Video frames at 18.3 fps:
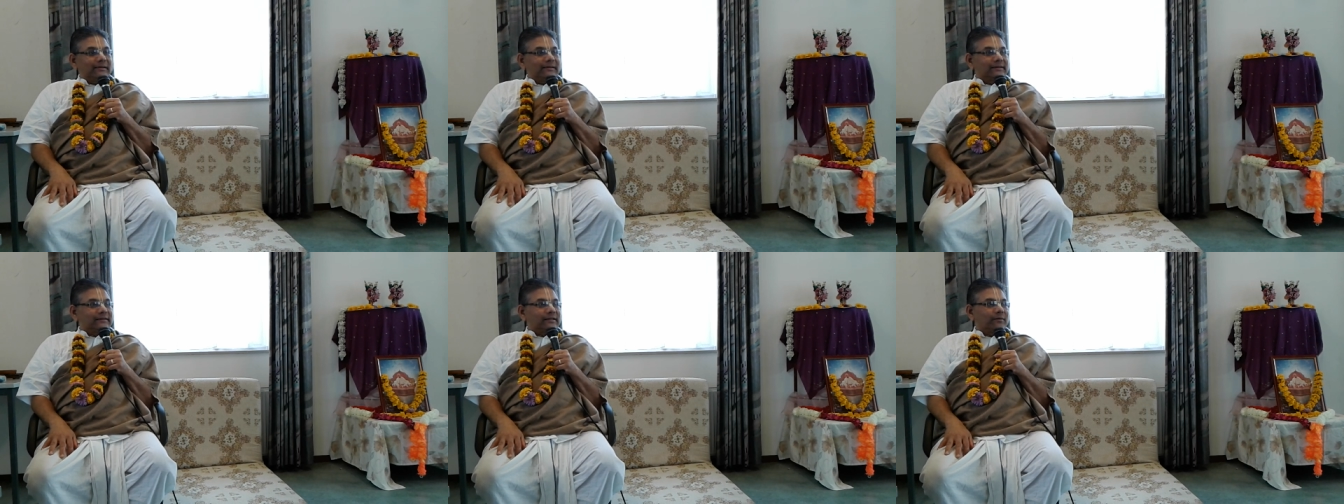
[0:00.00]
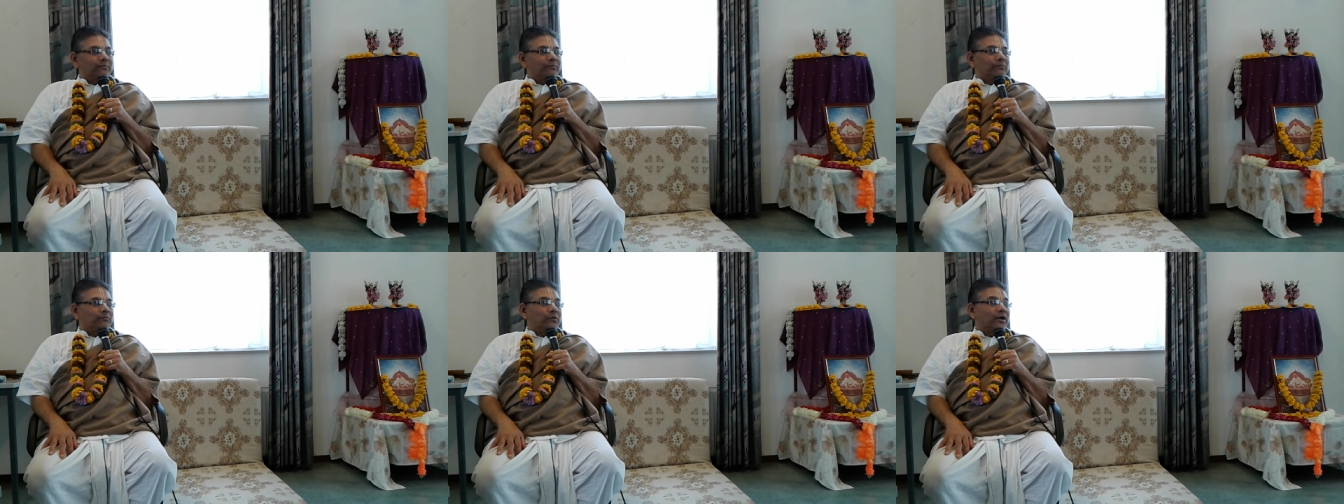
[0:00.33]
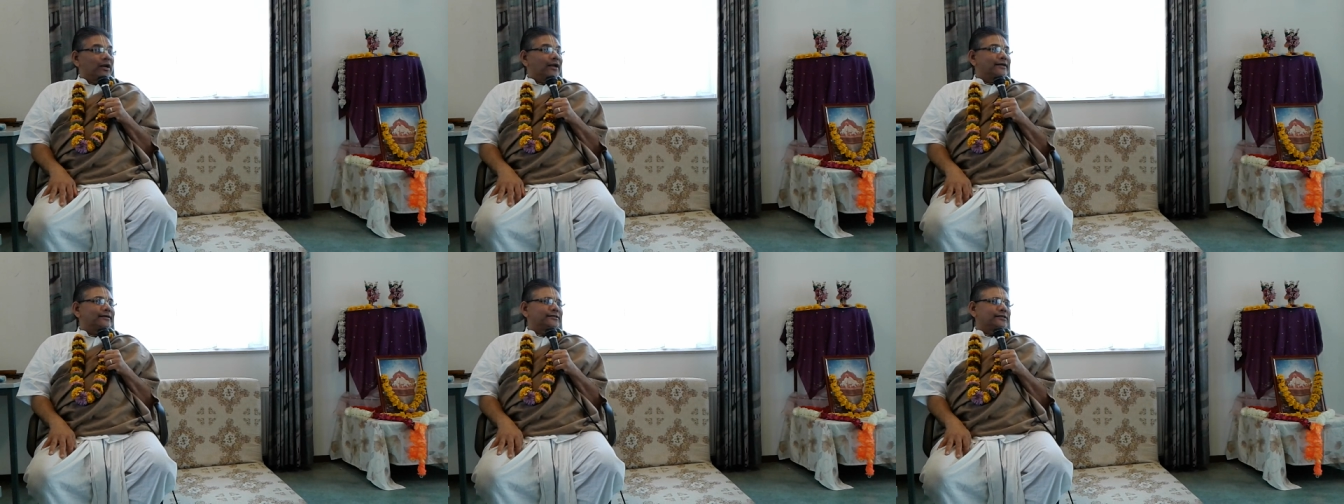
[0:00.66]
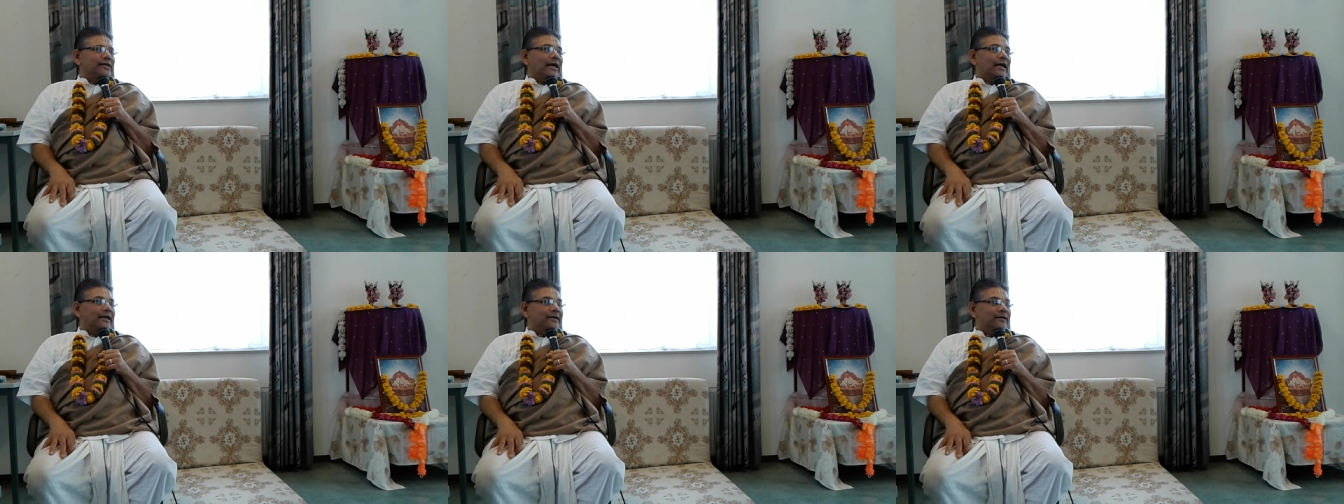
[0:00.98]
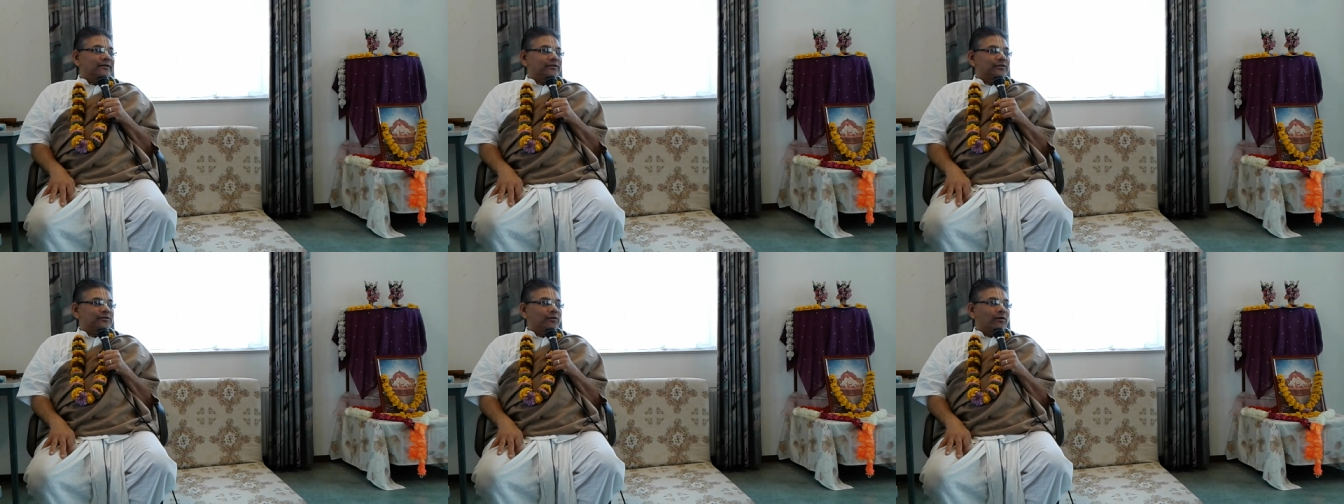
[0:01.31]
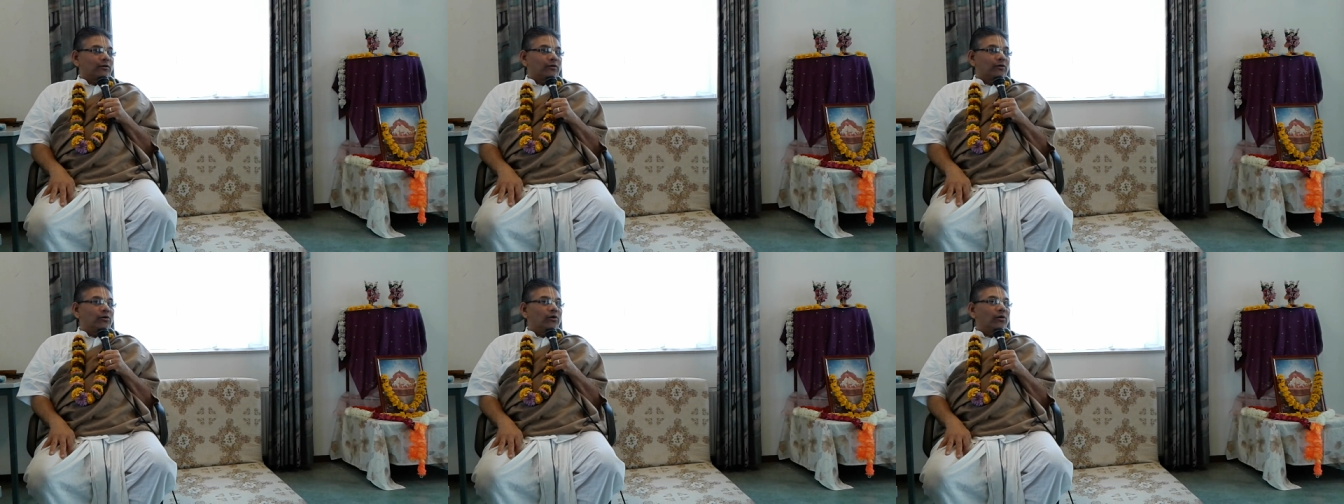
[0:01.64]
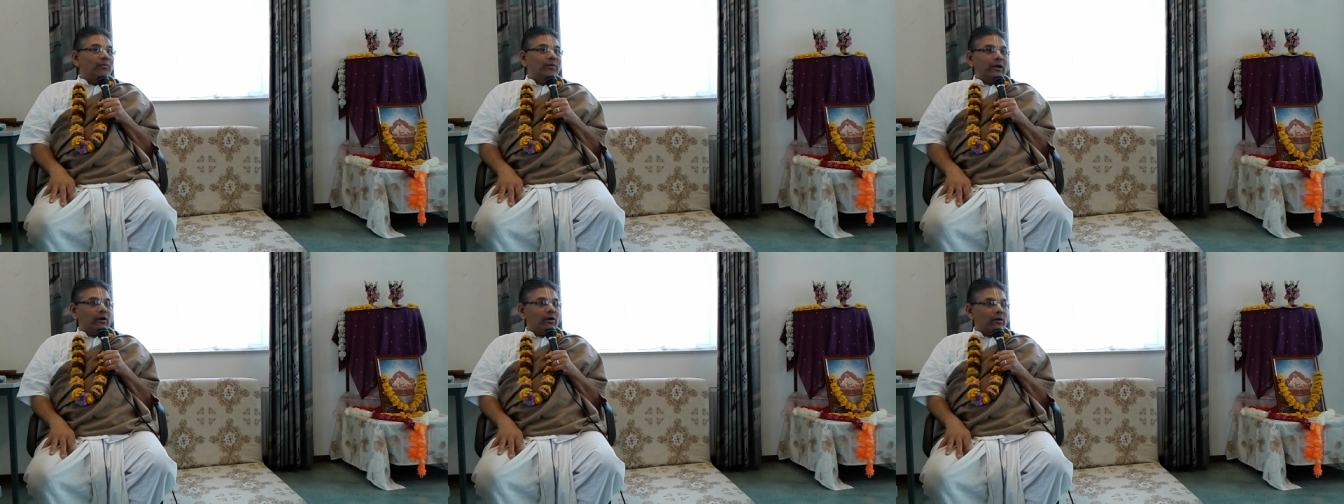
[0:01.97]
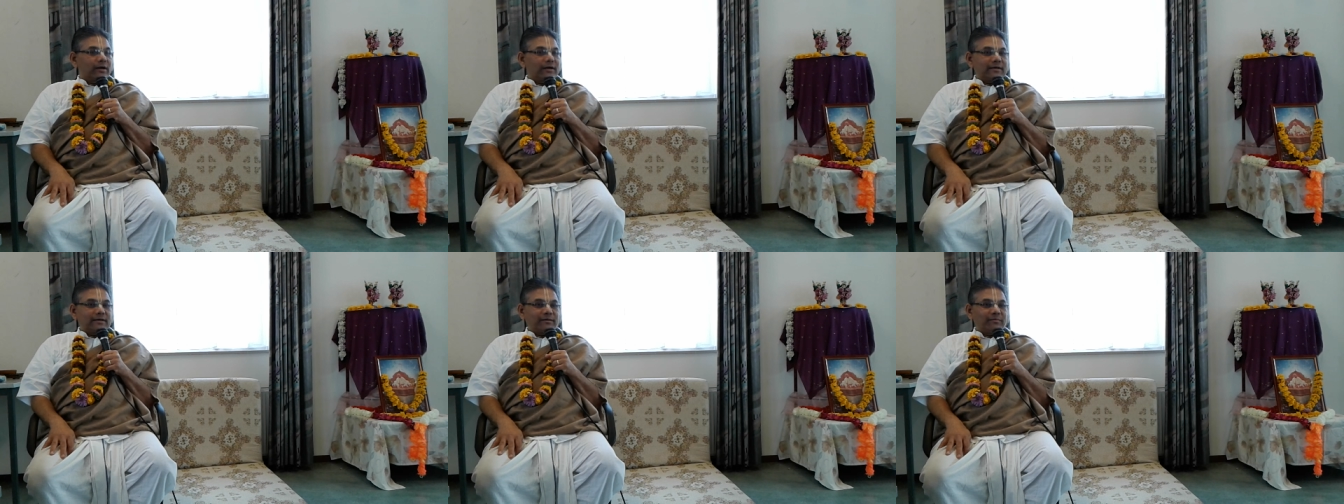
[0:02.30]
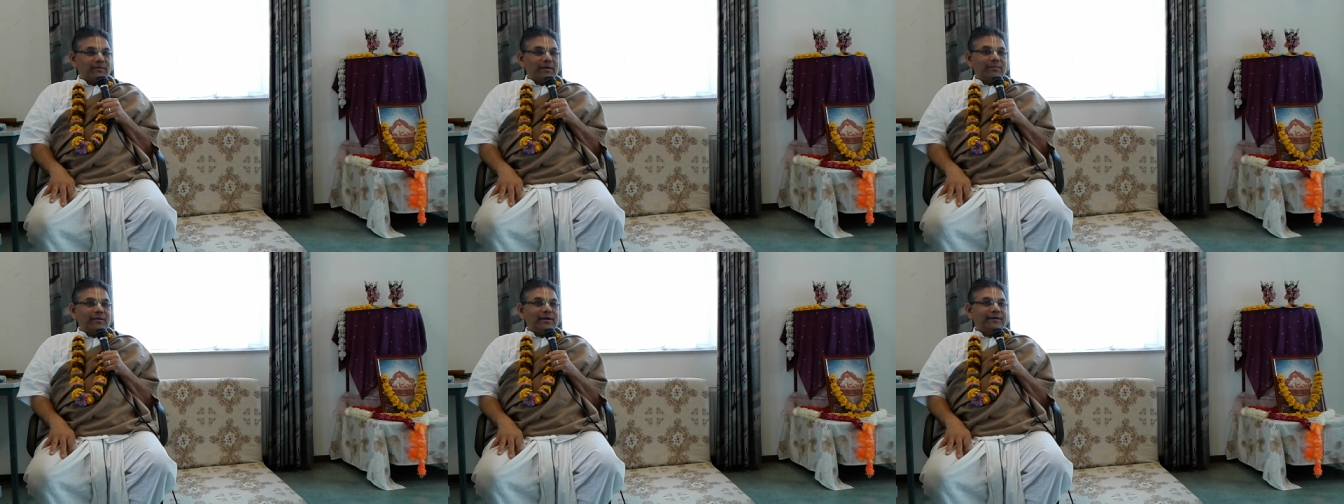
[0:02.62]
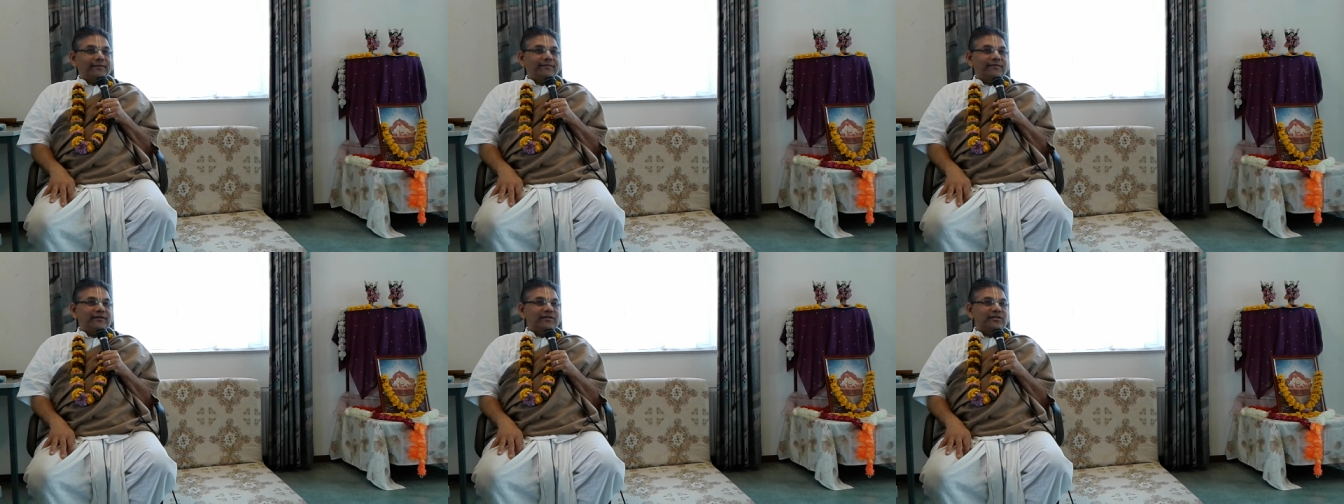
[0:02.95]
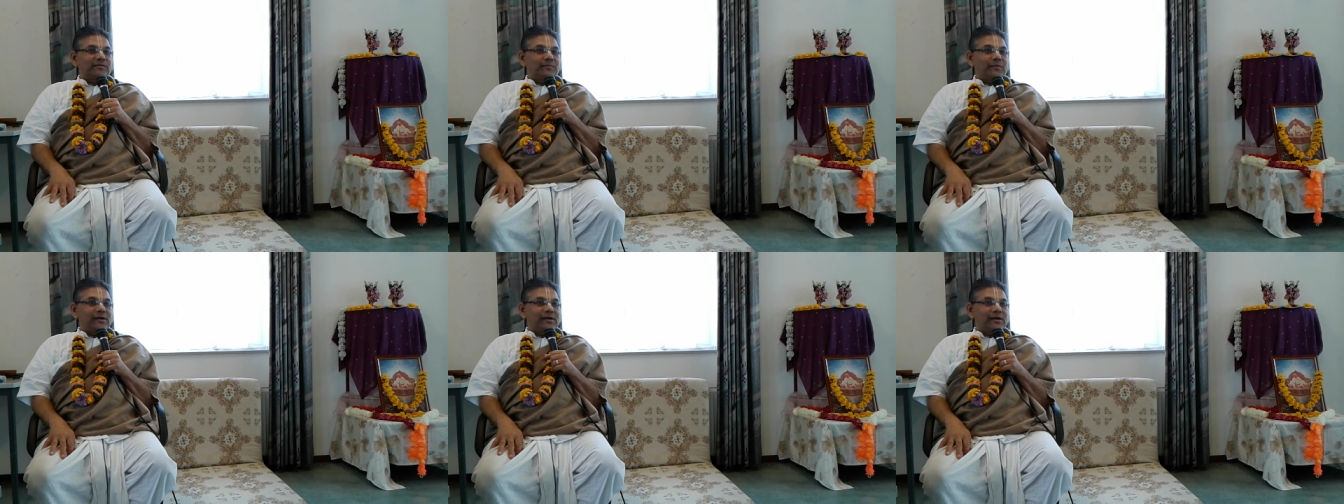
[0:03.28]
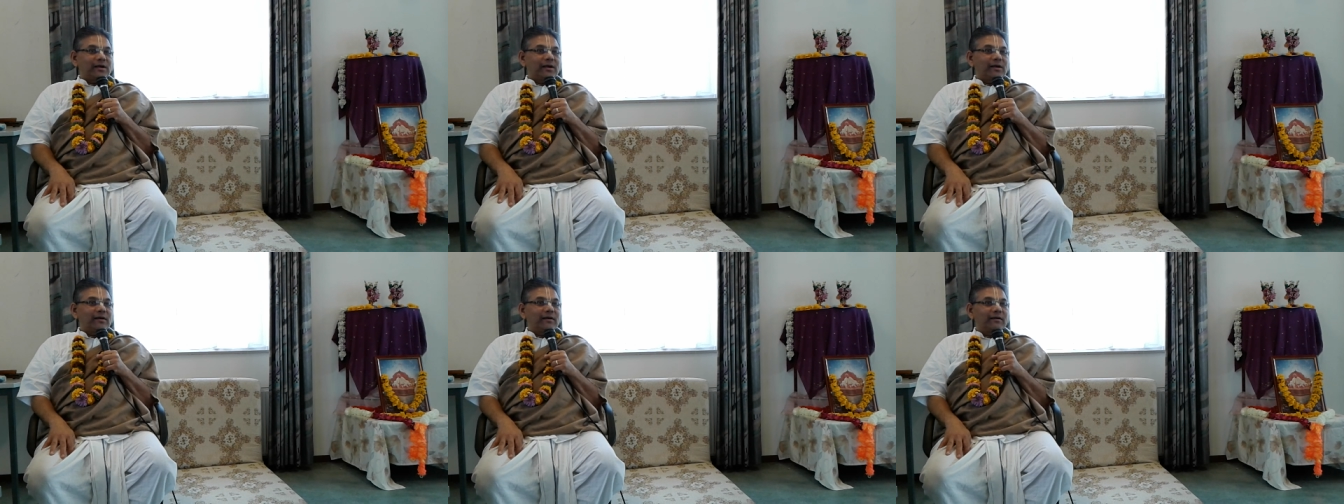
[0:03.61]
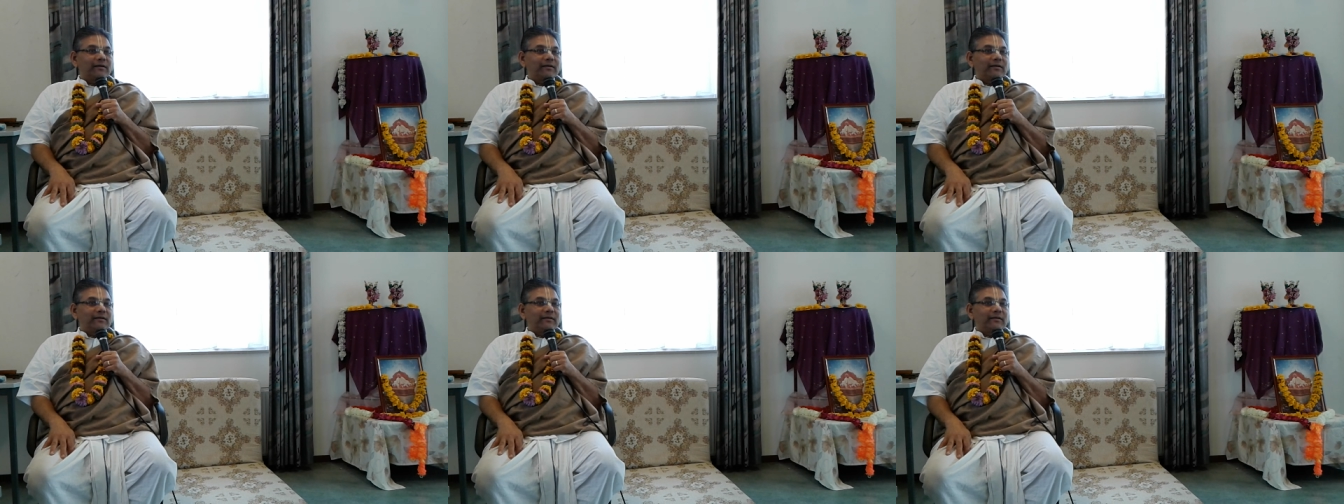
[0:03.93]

some great scientist or a Nobel laureate, maybe if he is speaking,